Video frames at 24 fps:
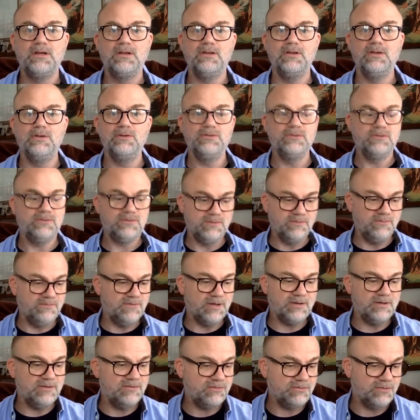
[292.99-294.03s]
Those are some
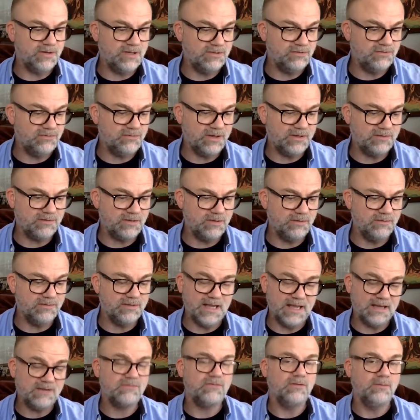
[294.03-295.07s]
very strange dress codes. It
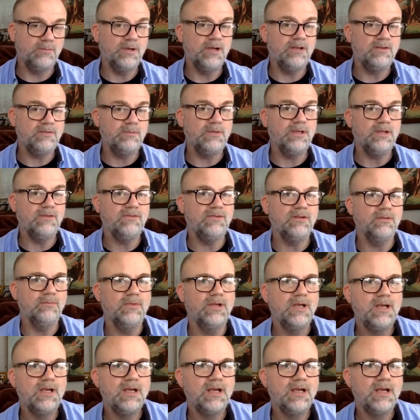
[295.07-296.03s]
actually reminds me of some